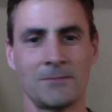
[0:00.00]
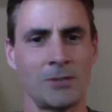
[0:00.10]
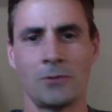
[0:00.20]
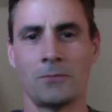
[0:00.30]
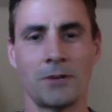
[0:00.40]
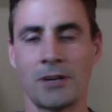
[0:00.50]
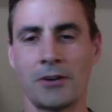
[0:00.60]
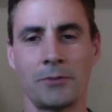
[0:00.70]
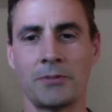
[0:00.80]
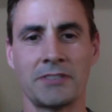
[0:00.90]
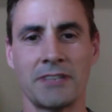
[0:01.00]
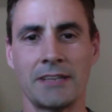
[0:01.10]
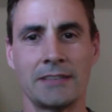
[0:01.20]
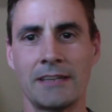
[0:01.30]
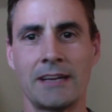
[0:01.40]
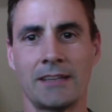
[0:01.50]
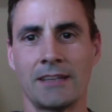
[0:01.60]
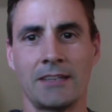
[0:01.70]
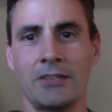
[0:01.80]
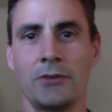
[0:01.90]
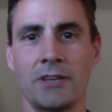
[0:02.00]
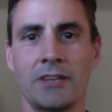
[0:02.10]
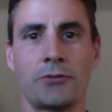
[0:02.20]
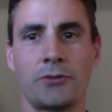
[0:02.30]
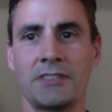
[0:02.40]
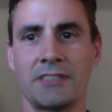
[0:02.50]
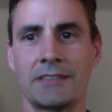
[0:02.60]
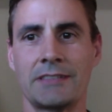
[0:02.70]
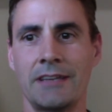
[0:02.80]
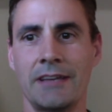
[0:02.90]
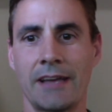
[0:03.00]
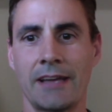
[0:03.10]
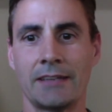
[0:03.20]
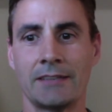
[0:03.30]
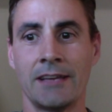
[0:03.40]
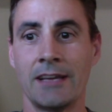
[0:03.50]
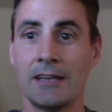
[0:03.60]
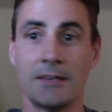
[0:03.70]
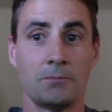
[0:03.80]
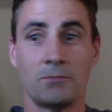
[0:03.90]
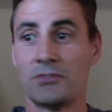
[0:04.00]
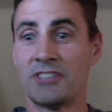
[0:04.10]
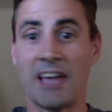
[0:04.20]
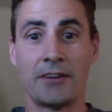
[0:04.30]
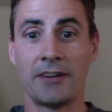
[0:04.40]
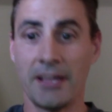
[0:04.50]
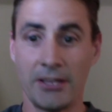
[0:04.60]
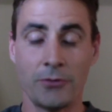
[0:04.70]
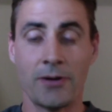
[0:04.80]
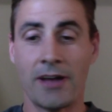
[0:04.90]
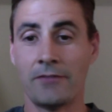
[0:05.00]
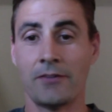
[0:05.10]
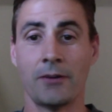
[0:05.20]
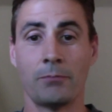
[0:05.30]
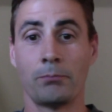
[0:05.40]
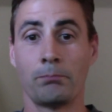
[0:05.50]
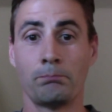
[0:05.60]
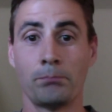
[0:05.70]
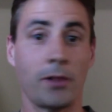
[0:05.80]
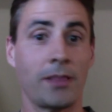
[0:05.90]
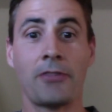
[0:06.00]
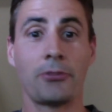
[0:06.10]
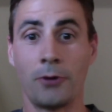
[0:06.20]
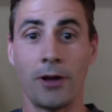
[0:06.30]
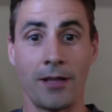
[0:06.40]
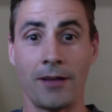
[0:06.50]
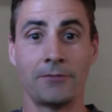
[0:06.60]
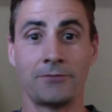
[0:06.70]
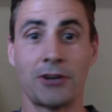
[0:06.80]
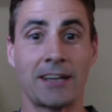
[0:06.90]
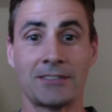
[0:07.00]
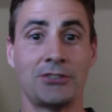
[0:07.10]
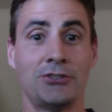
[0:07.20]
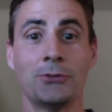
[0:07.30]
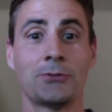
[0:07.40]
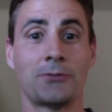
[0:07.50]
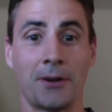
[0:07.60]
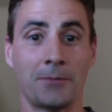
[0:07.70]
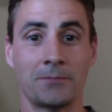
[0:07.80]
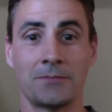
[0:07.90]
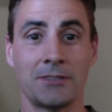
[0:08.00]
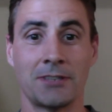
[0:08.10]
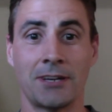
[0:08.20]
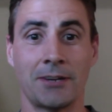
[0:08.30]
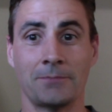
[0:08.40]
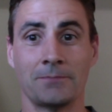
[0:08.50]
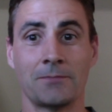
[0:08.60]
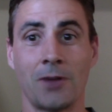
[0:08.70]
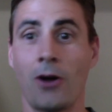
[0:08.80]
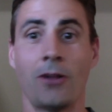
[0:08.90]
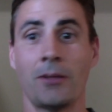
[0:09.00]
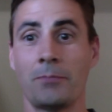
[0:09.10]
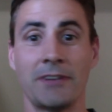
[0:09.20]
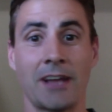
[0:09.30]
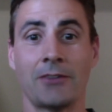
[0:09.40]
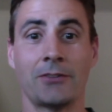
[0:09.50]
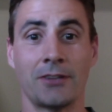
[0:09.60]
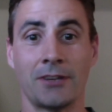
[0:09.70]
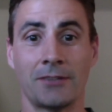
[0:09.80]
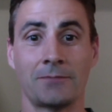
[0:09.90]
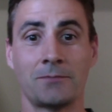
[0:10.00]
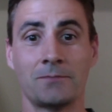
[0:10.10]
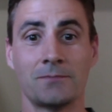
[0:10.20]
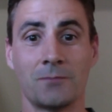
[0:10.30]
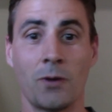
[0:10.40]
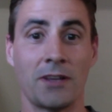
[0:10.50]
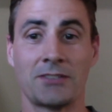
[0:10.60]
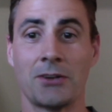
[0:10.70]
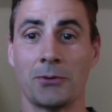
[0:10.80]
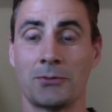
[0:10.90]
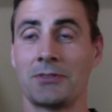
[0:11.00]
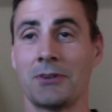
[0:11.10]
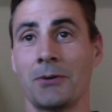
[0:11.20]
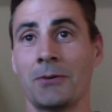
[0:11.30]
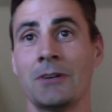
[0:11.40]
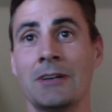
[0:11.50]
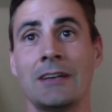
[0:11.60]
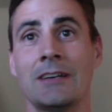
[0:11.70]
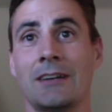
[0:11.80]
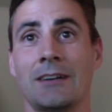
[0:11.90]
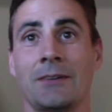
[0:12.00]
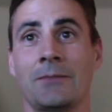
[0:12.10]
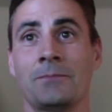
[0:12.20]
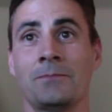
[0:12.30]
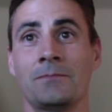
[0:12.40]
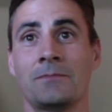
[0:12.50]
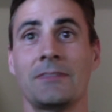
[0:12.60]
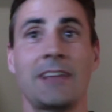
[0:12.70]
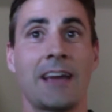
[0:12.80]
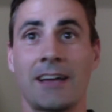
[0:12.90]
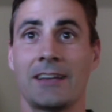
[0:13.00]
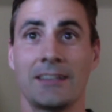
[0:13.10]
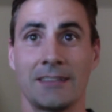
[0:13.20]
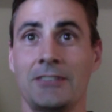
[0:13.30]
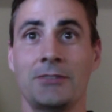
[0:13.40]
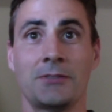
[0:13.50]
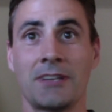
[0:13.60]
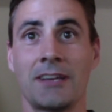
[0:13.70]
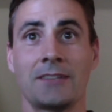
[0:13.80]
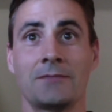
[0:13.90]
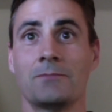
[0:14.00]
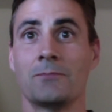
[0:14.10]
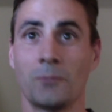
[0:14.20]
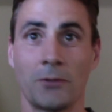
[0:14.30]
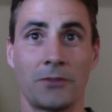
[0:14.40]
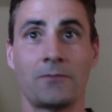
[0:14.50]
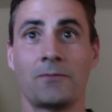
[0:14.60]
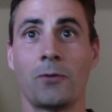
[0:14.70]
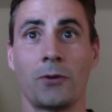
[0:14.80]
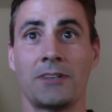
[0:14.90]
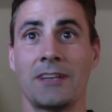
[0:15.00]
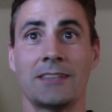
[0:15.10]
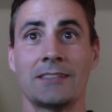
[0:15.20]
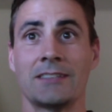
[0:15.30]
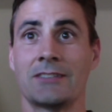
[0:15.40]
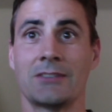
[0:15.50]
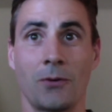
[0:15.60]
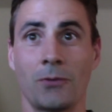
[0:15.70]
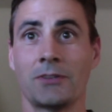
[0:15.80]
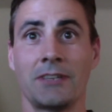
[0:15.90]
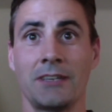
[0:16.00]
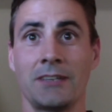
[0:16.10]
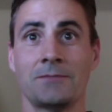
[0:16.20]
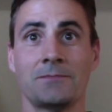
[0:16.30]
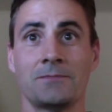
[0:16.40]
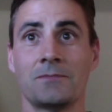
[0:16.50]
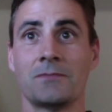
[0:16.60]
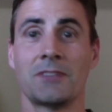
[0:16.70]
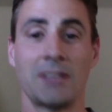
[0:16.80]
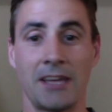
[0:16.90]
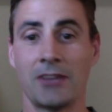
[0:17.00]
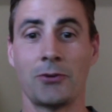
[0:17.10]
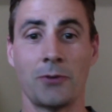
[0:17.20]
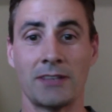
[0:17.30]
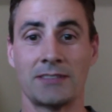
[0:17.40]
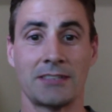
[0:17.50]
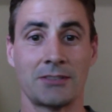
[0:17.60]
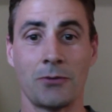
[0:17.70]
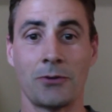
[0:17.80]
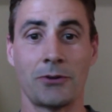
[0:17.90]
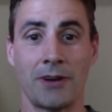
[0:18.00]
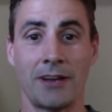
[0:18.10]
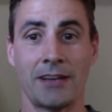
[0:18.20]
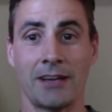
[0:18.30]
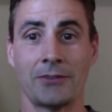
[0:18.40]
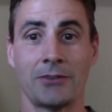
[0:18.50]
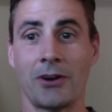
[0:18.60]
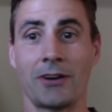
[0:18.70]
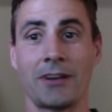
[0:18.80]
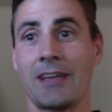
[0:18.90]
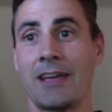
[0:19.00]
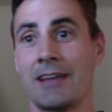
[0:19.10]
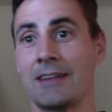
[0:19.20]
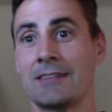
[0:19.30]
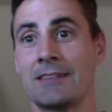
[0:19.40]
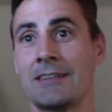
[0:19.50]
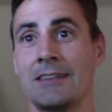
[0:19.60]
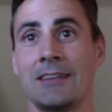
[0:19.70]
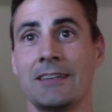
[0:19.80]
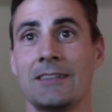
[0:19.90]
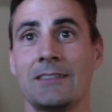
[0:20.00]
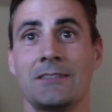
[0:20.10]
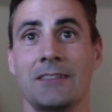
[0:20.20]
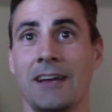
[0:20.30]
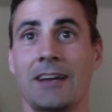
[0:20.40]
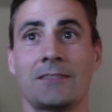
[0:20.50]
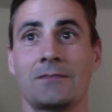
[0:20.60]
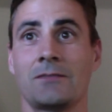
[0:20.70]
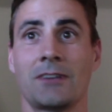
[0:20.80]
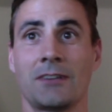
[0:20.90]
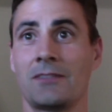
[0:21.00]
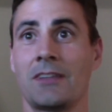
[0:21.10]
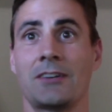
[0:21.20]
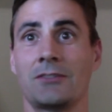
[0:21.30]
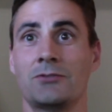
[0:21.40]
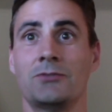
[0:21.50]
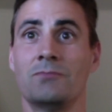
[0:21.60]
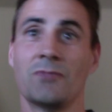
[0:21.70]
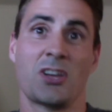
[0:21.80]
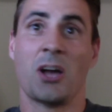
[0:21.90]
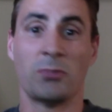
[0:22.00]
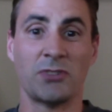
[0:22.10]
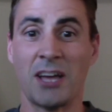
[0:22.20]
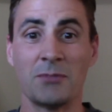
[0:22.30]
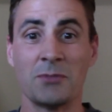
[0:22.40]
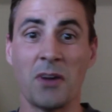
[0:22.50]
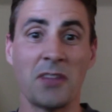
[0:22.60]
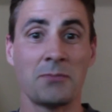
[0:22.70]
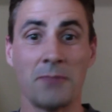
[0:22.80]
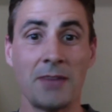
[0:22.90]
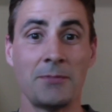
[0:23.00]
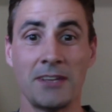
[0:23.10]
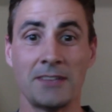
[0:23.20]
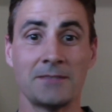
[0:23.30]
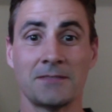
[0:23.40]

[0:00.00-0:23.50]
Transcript: No, 100%. Yeah, like you get a 360, and Saturday you have a plethora of tracks to choose from, all up and down the West Coast. So, yeah, and you said, with 410s, it's only King of the West that's going right now, NARC, and yeah, they're a couple times a month maybe.